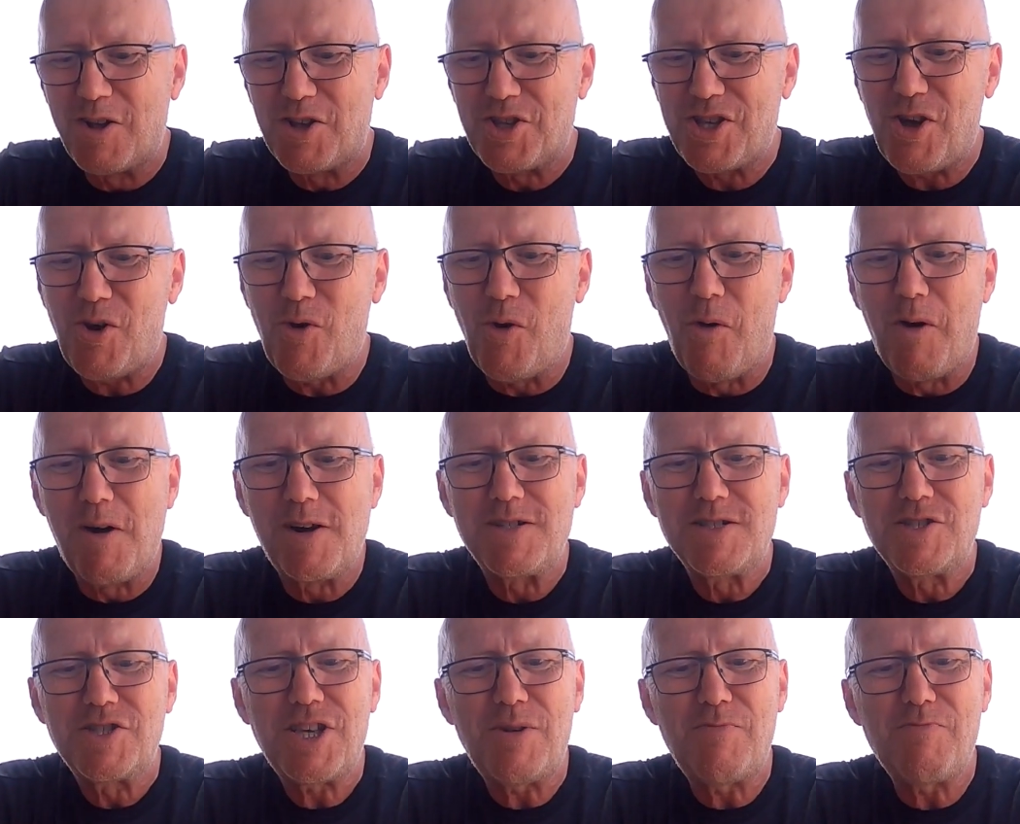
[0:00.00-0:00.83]
so
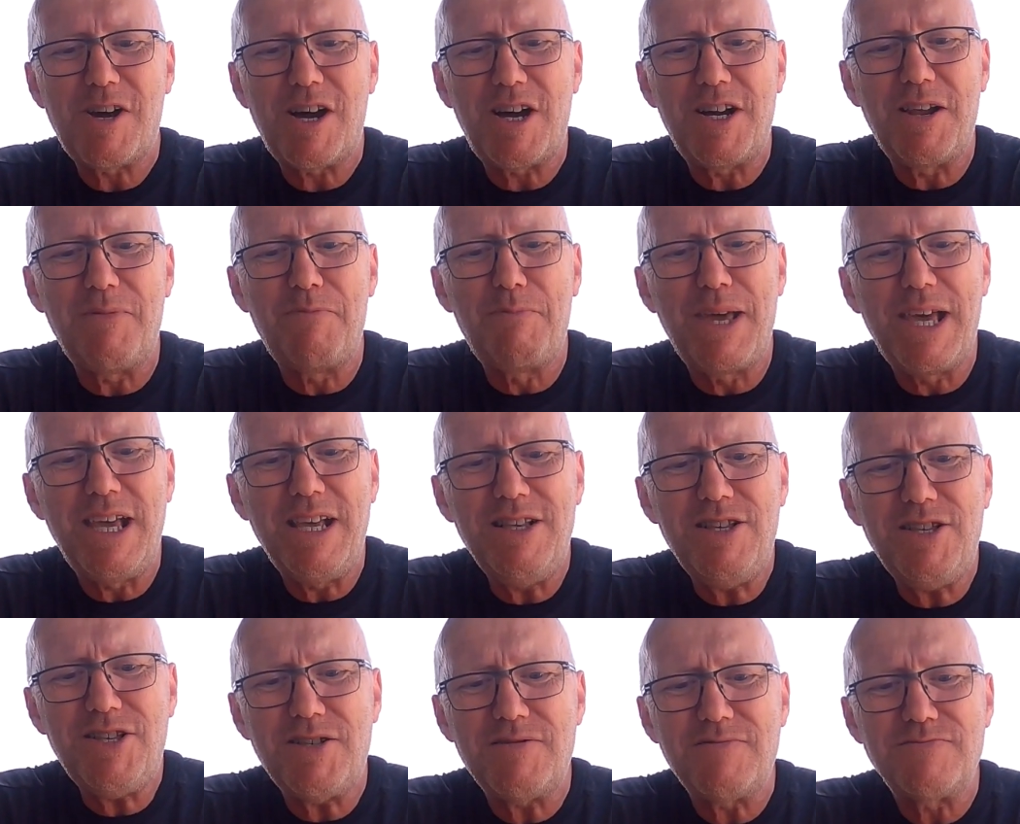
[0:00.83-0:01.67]
some kind of
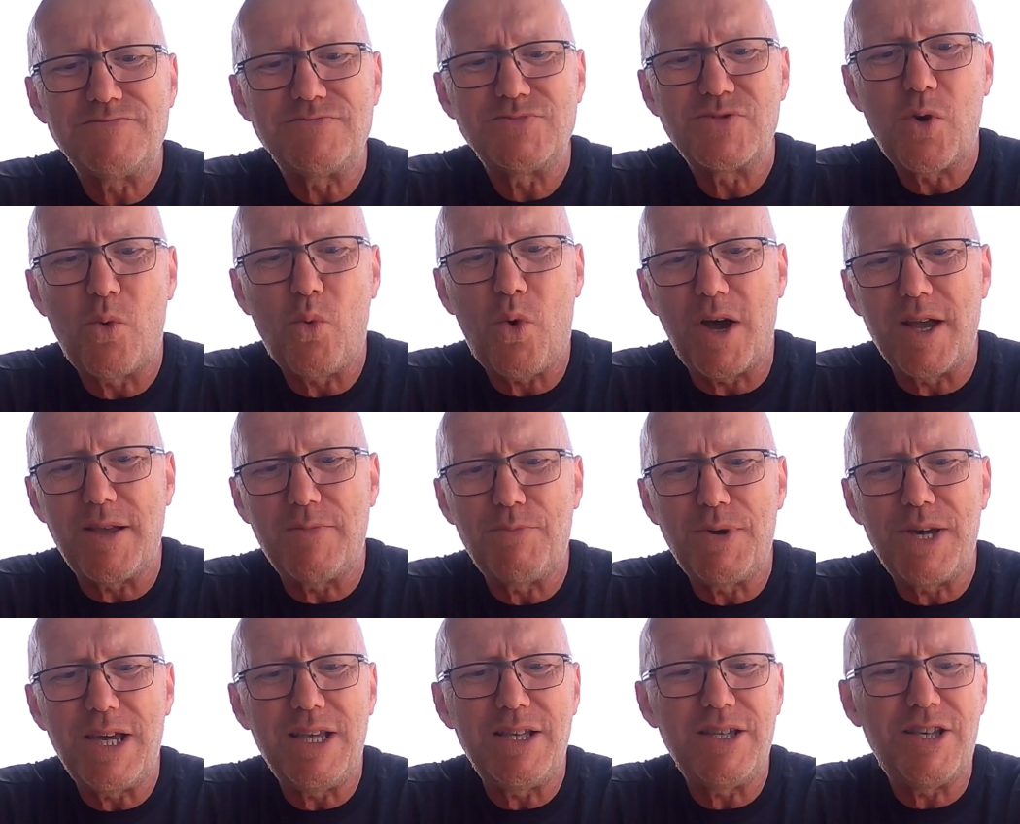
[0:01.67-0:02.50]
beans.
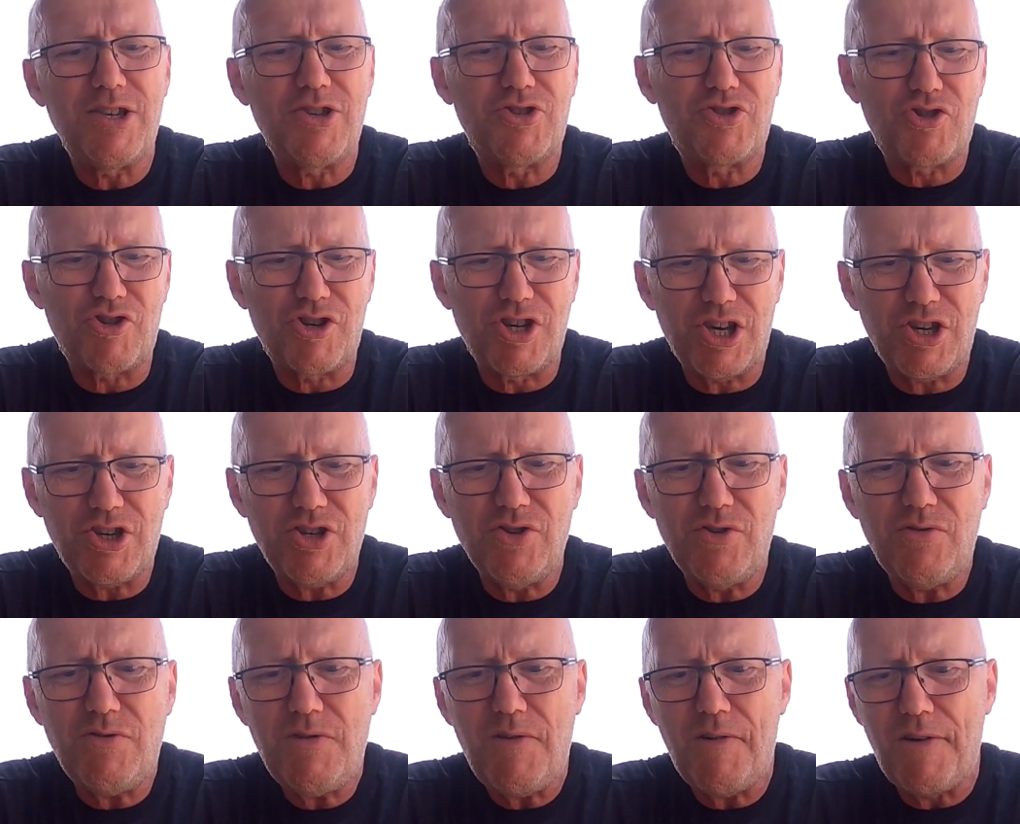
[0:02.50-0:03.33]
White beans is
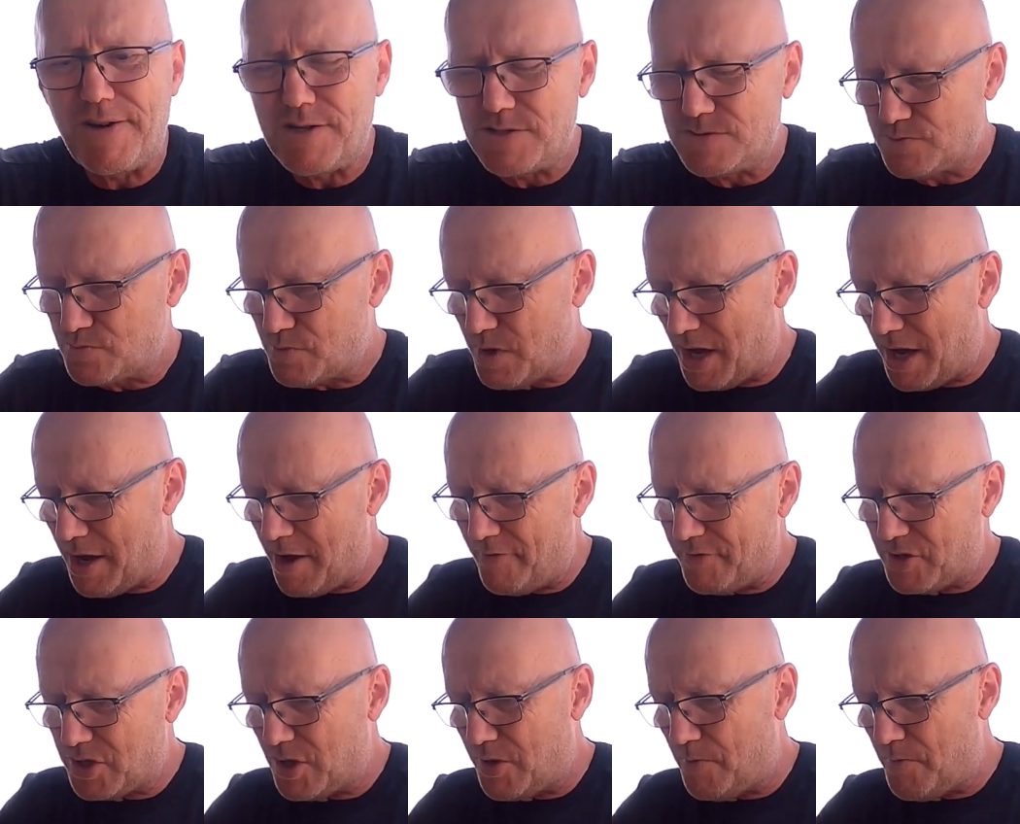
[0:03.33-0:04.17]
traditional, but I
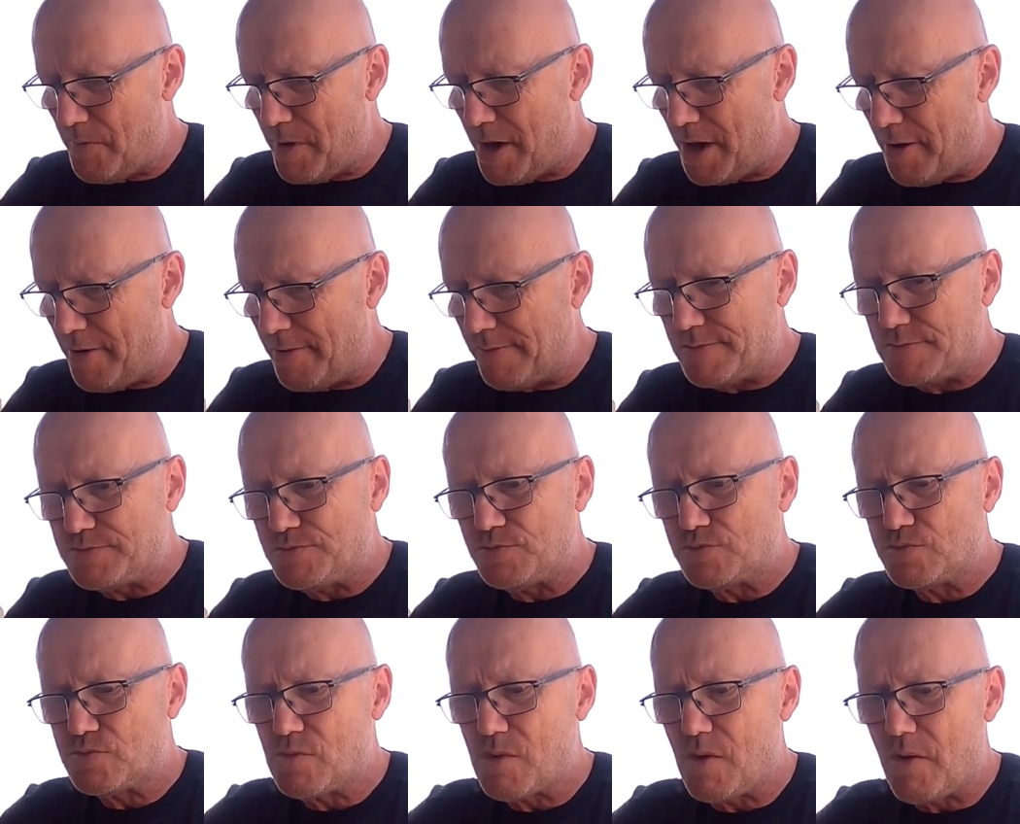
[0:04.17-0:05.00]
have some
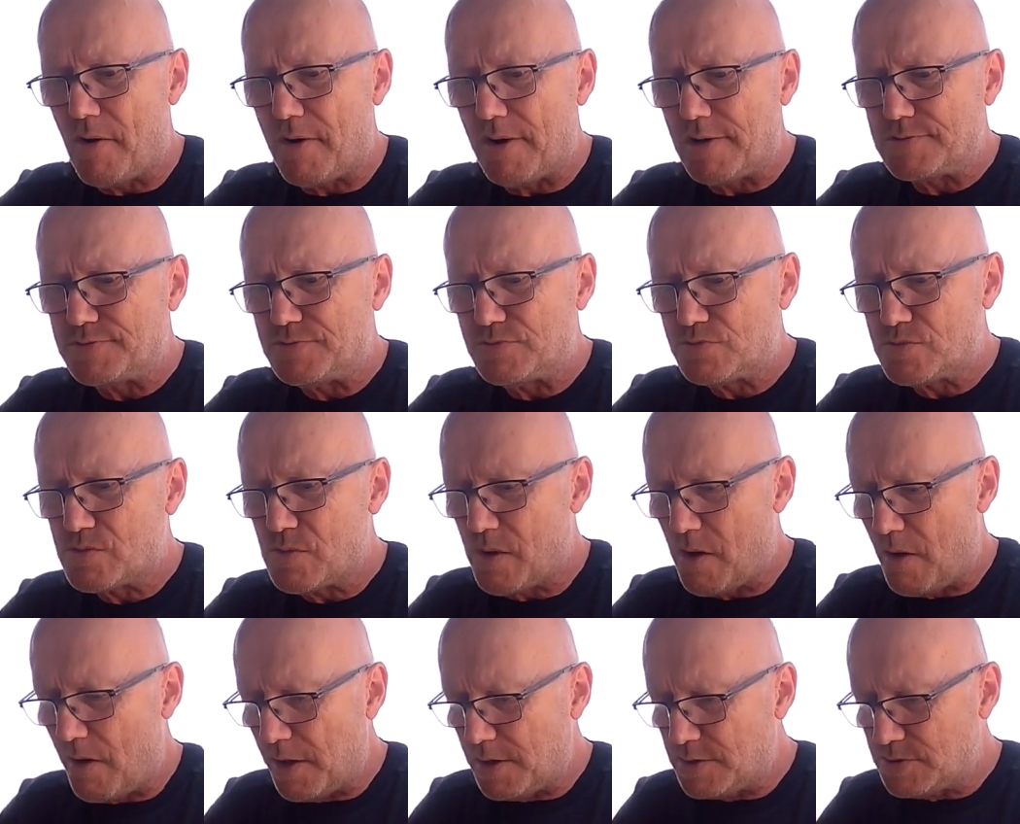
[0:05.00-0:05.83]

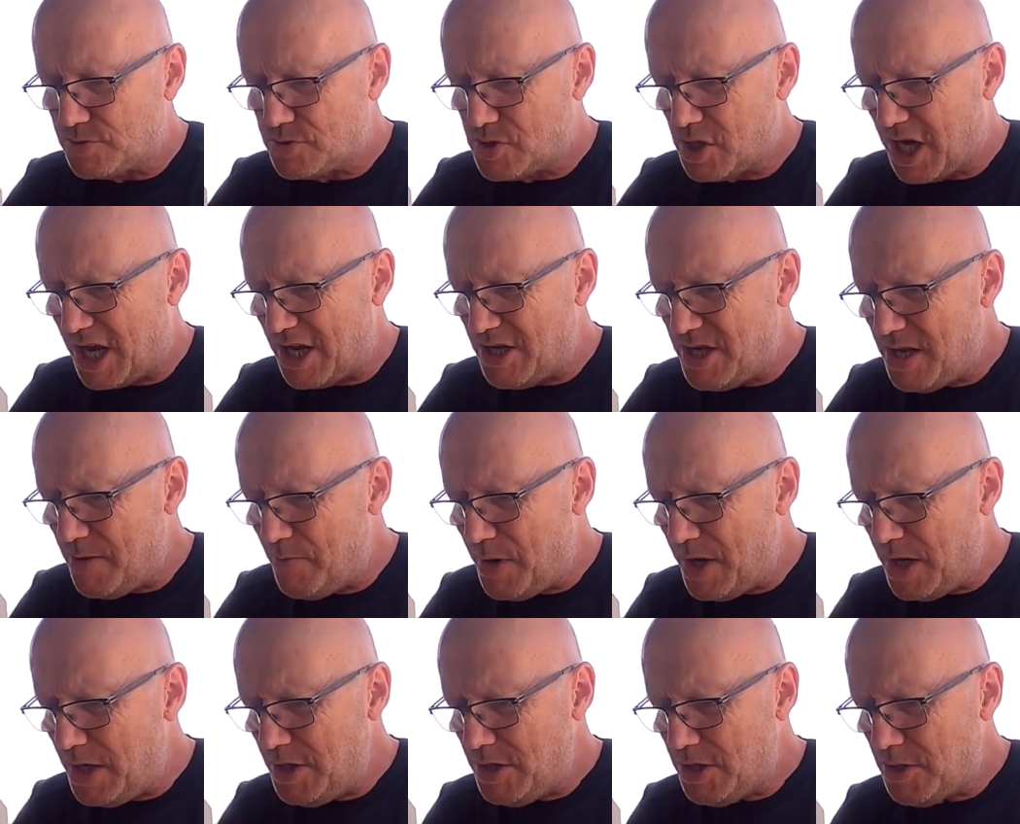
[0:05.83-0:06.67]
kidney
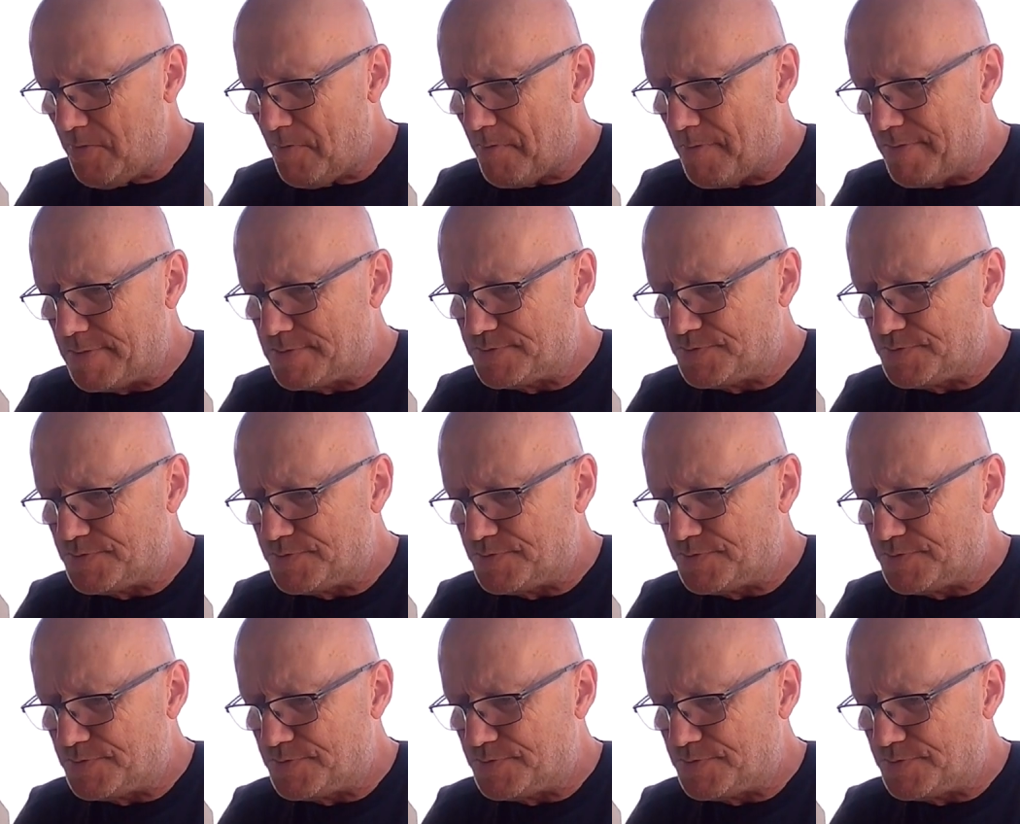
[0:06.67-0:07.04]
beans.